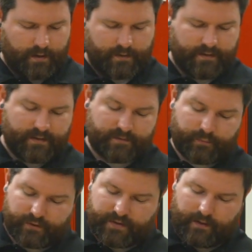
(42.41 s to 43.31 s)
This
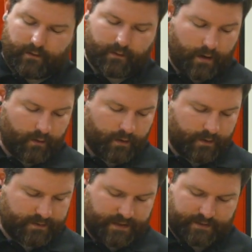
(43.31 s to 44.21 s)
particular
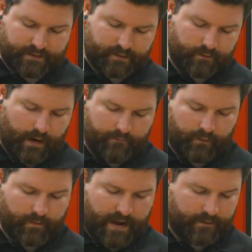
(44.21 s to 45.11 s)
loader takes two
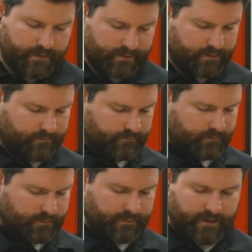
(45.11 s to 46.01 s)
9-volt batteries.
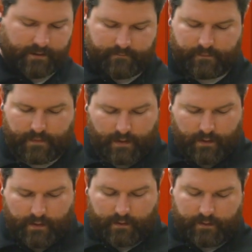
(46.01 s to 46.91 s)
Okay.
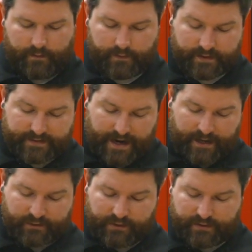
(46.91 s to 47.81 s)
There is
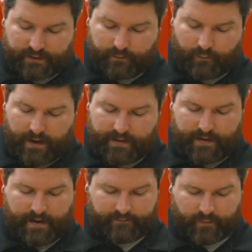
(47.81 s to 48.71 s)
actually a certain way that
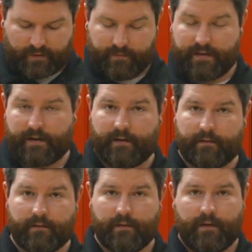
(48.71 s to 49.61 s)
you have to put them in there.
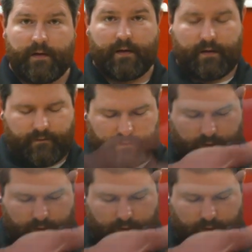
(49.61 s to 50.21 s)
If